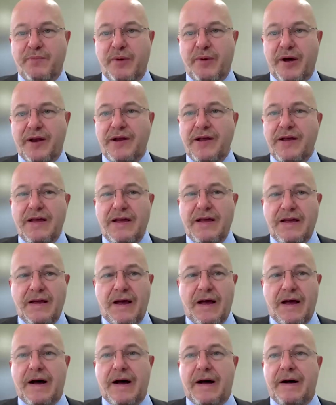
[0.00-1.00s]
But,
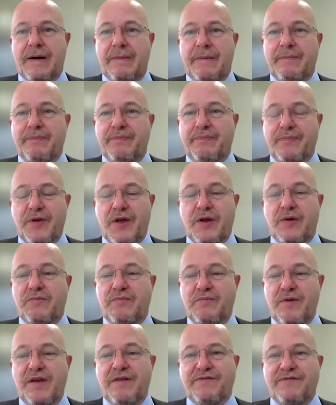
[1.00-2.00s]

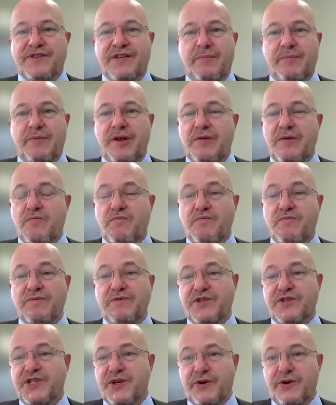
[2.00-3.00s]
if somebody
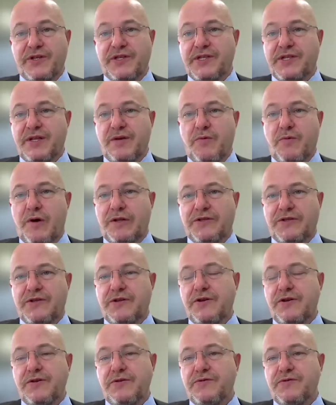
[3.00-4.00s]
seriously wants
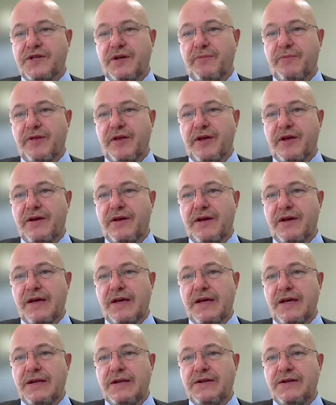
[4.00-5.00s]
to do something
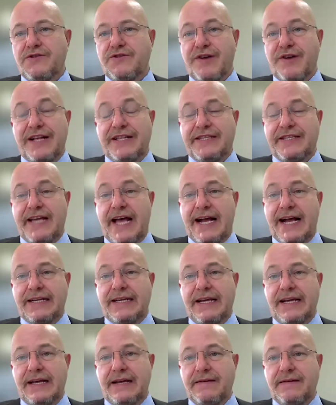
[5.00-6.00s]
in
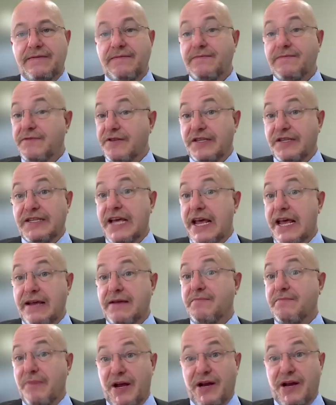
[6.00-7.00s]
transacting to
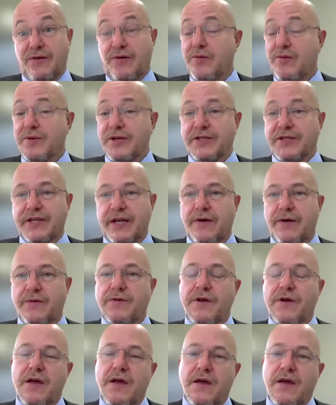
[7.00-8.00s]
take Microbix
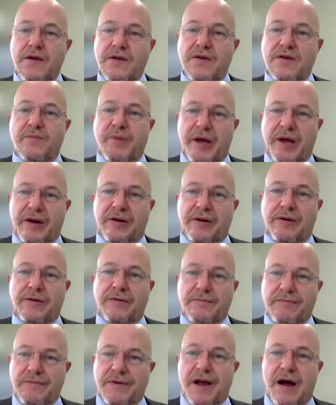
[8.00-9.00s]
out, you
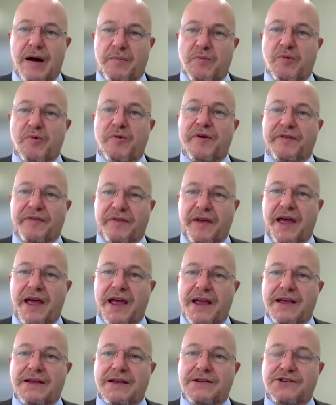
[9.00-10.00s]
better come with
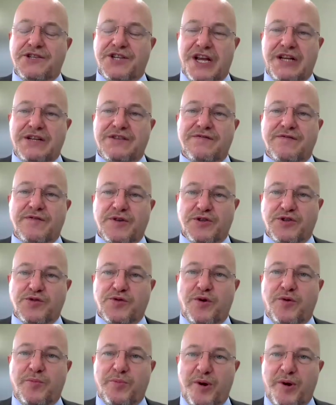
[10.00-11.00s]
a change of
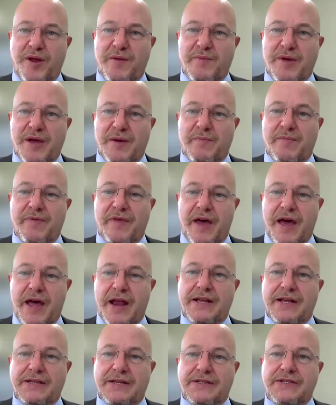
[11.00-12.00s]
control premium
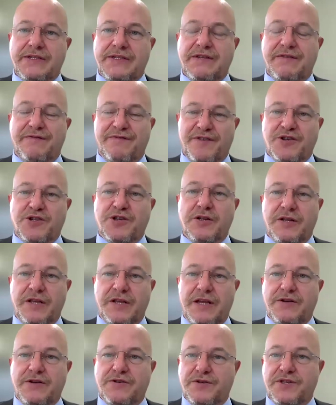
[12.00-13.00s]
that is
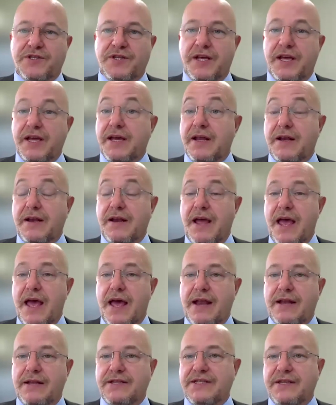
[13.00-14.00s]
sufficiently interesting
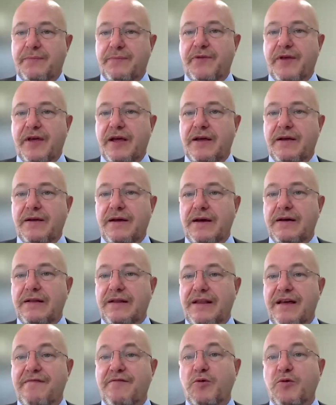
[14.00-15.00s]
and something,
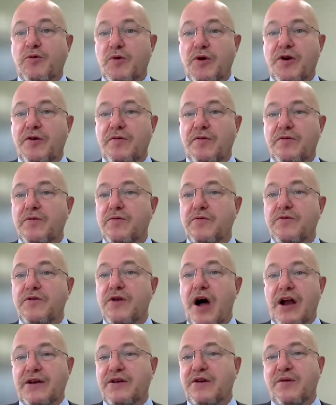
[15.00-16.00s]
a level we're
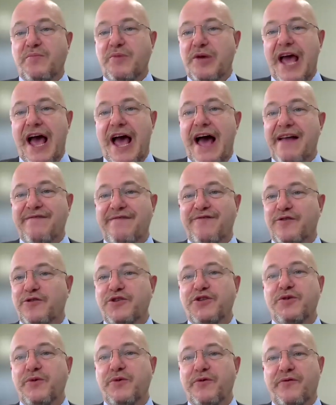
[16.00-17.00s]
not going to be at for
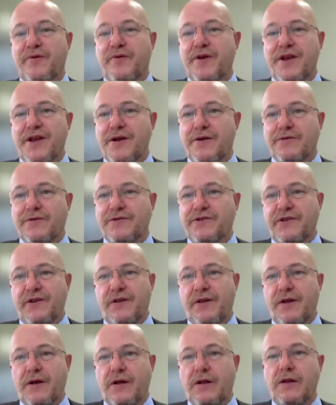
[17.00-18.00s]
2 or 3 years.
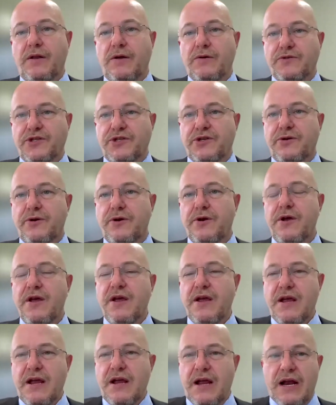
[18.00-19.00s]
And the closer
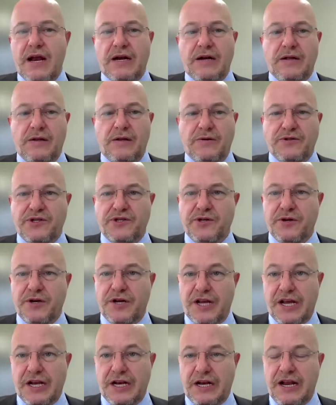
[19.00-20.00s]
and
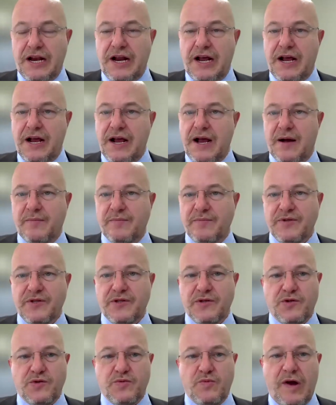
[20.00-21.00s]
closer Kinlytic
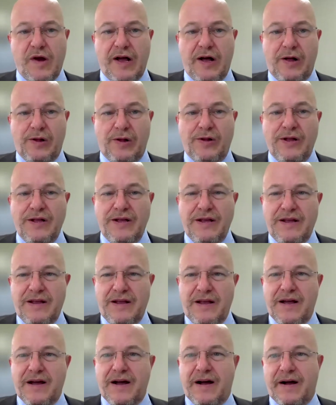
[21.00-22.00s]
comes as well,
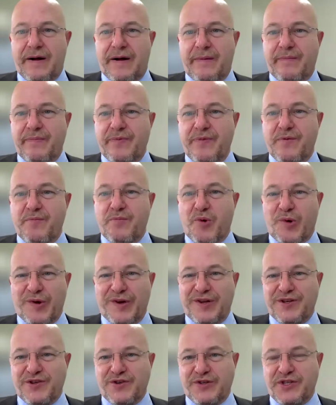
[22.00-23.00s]
the
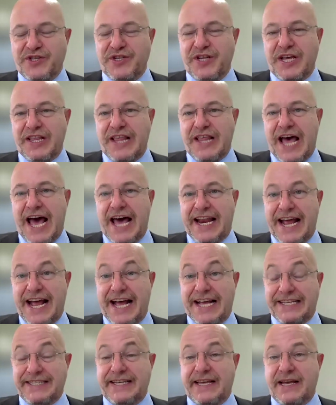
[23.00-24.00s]
more interesting that
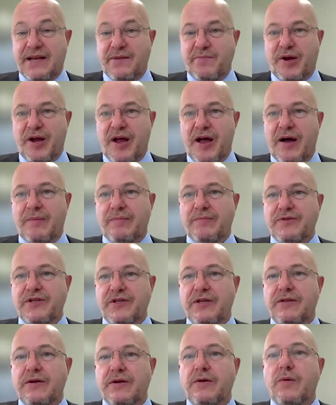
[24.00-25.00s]
asset
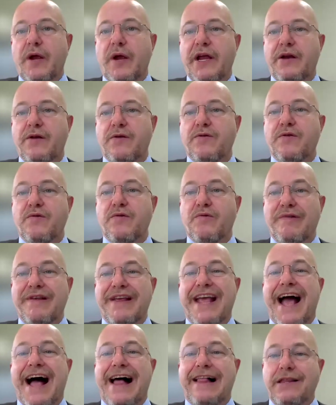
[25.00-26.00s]
becomes, and the greater the
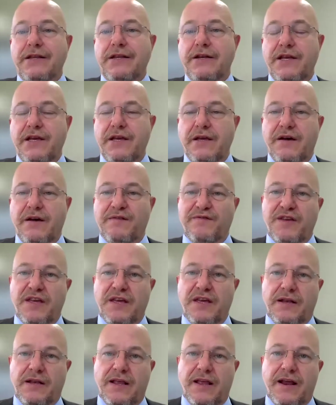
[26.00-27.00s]
reality of
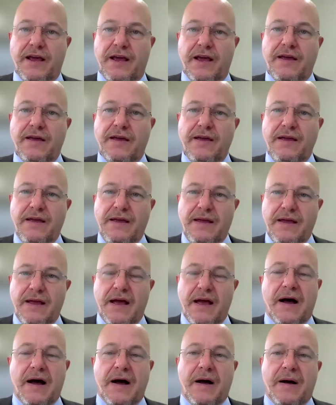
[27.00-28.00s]
Kinlytic
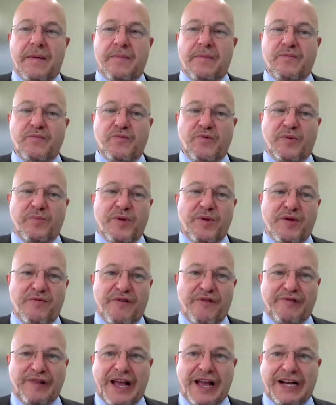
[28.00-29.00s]
will be
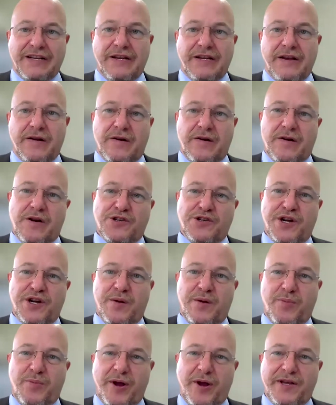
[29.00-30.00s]
reflected in our
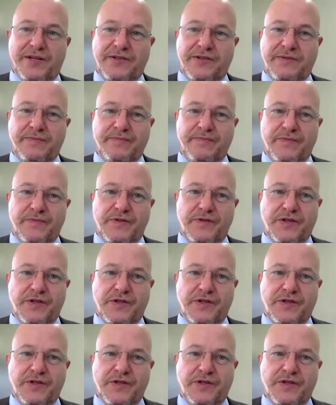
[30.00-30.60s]
share price.